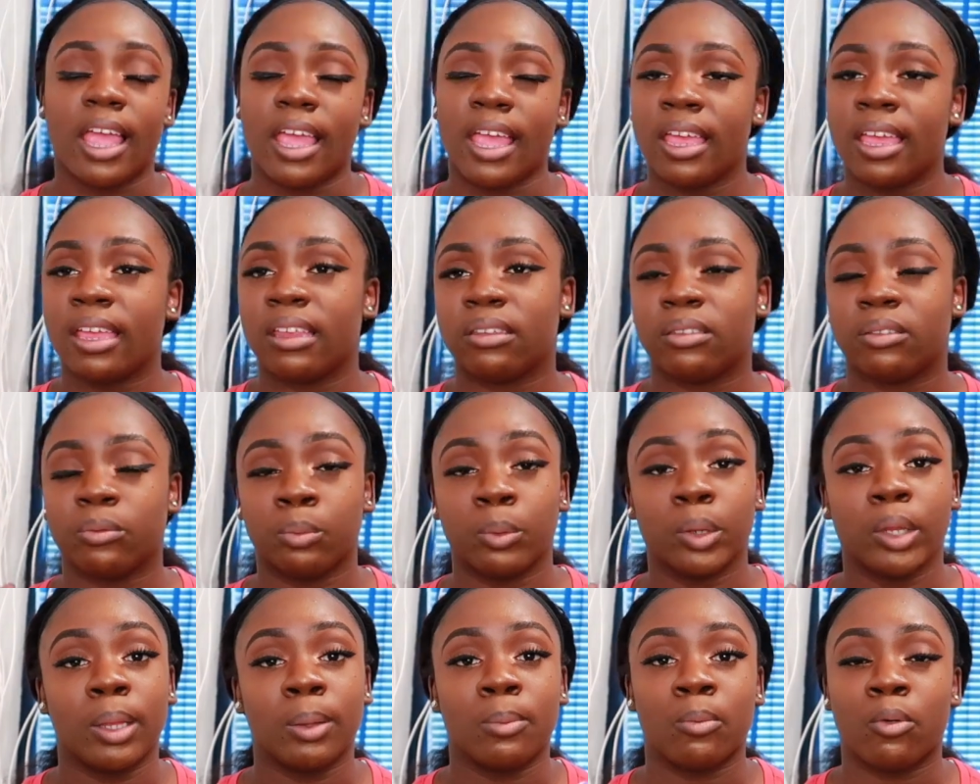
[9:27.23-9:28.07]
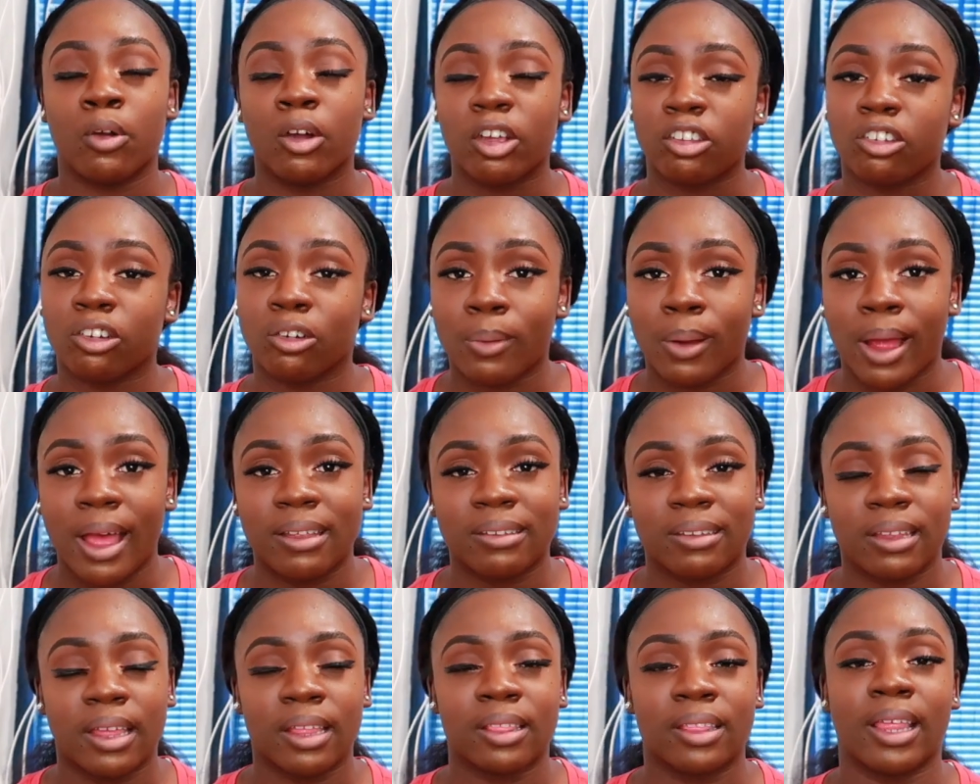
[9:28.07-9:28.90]
is really
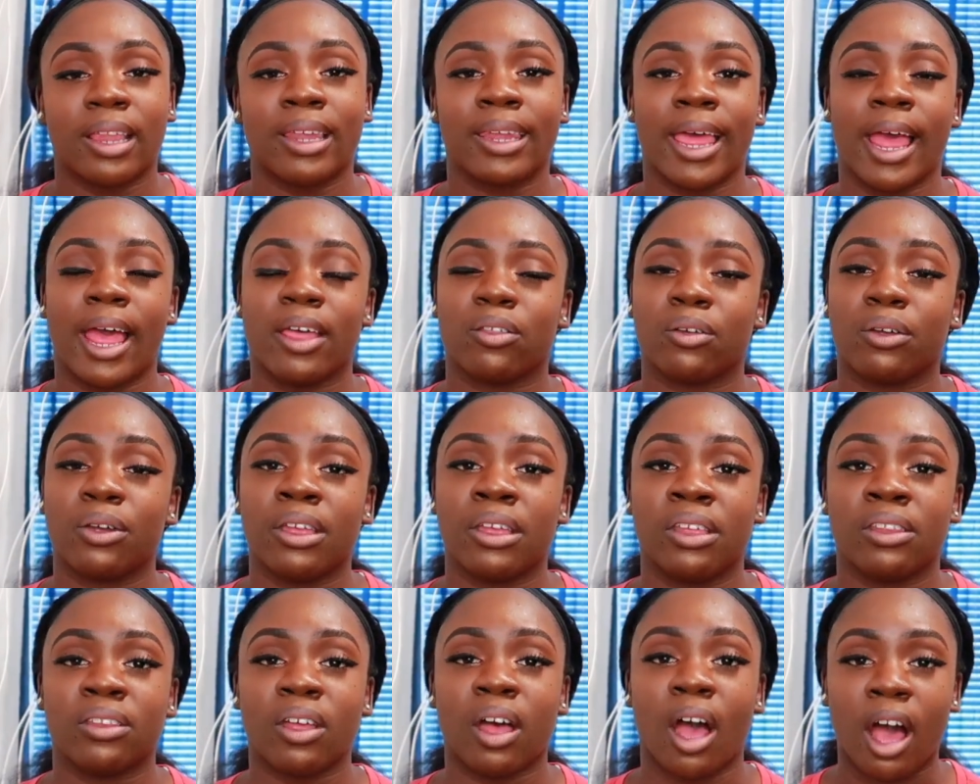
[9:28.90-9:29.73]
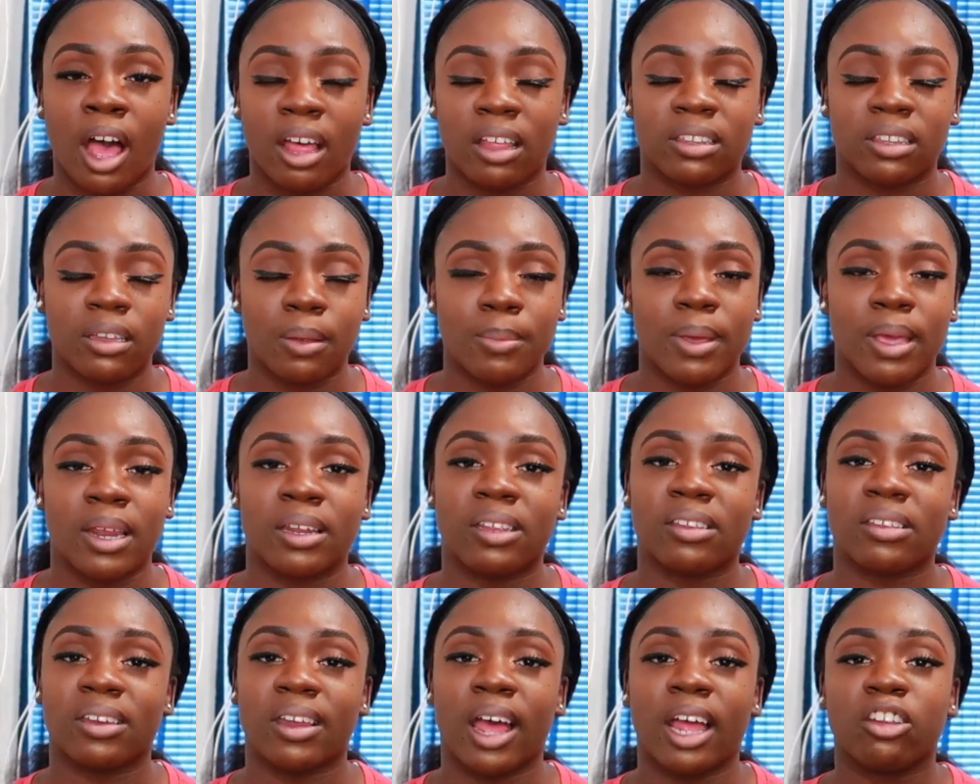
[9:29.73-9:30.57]
moisturizing the lather is awesome and
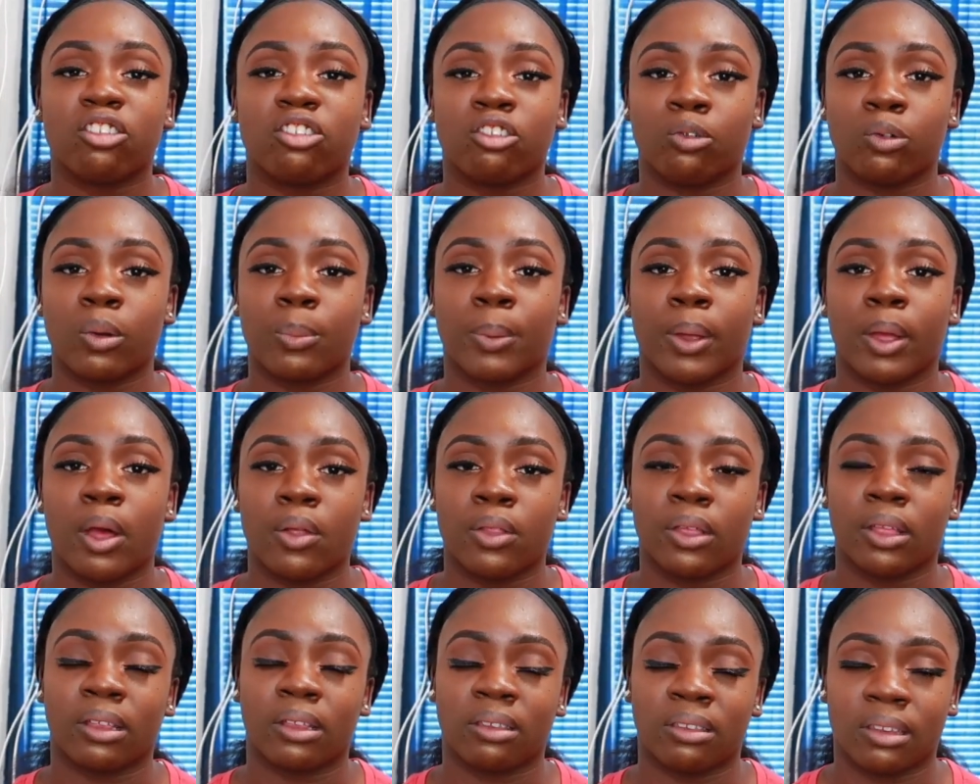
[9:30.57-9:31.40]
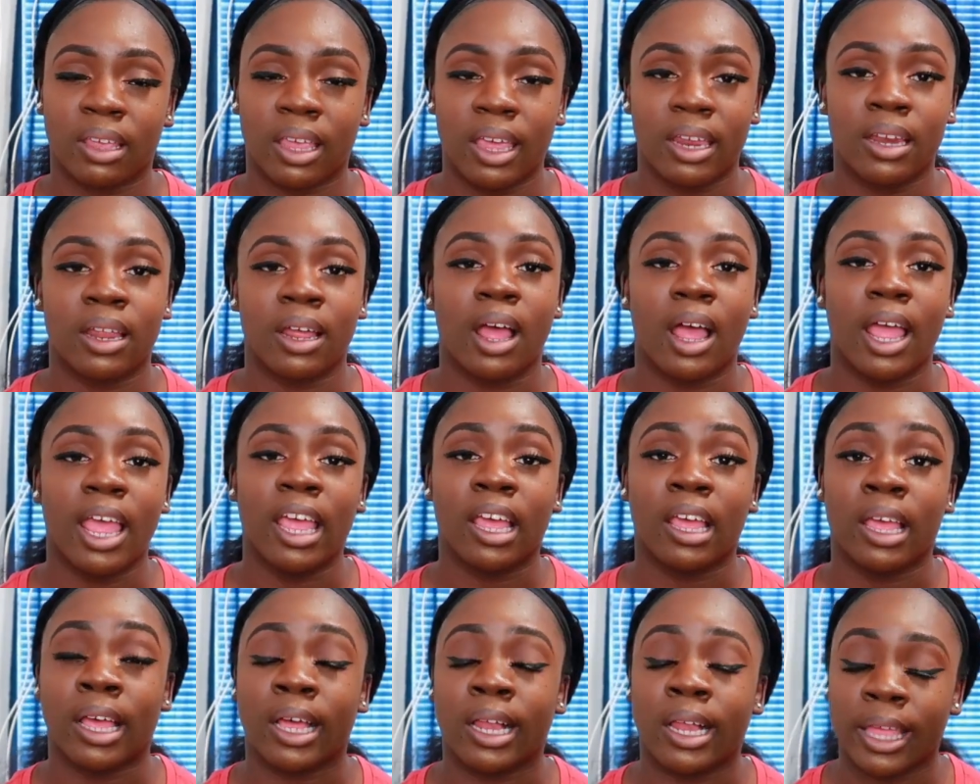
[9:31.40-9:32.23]
it's not stripping on the skin
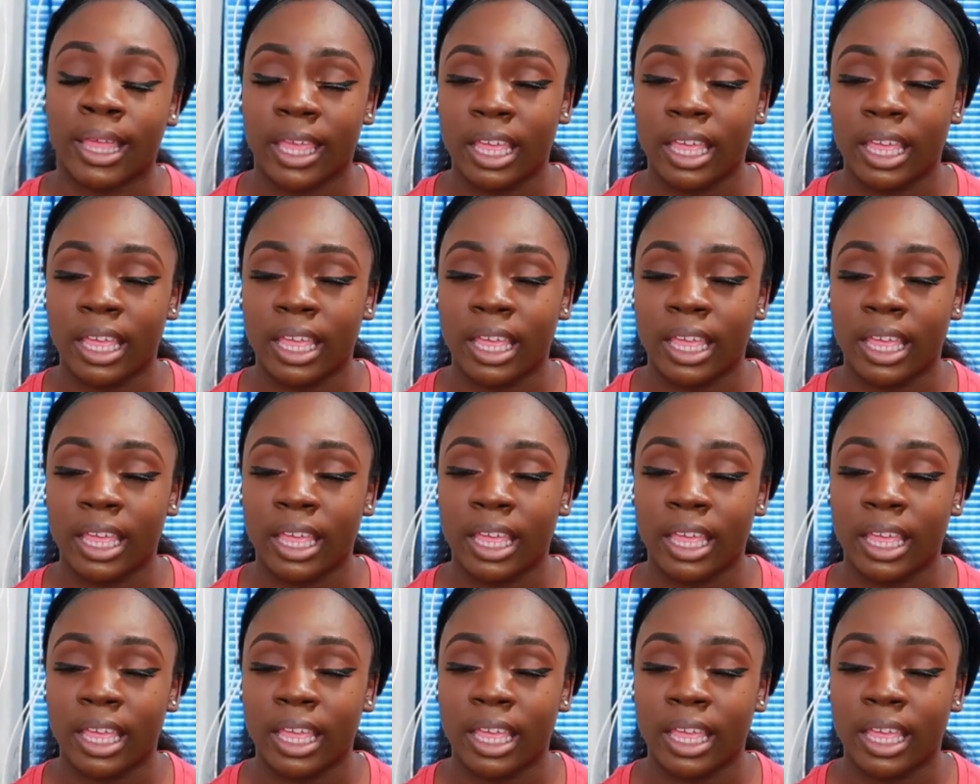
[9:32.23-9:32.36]
it,